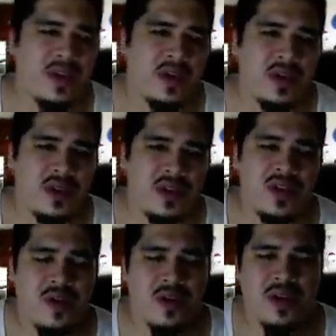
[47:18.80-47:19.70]

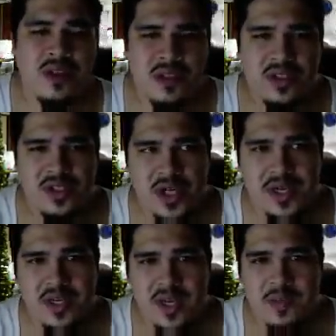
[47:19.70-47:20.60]
So here's the trick.
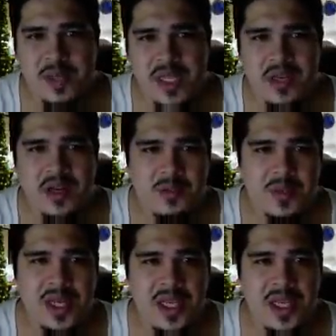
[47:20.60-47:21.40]
I'm playing on a pretty